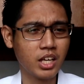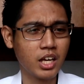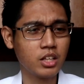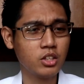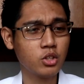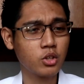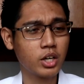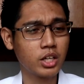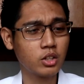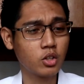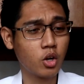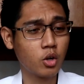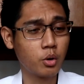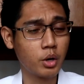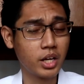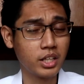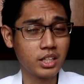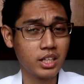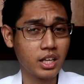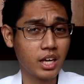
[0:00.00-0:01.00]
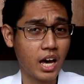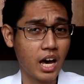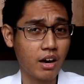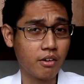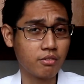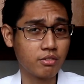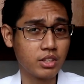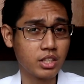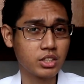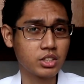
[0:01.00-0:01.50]
and you can already
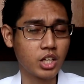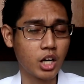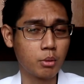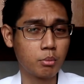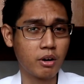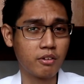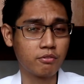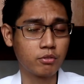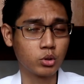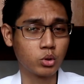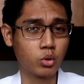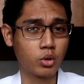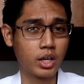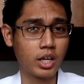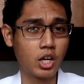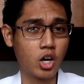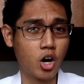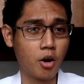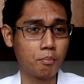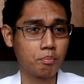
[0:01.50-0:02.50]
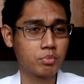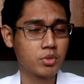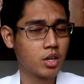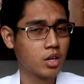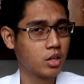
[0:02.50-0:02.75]
have this Armaf Futura La Homme.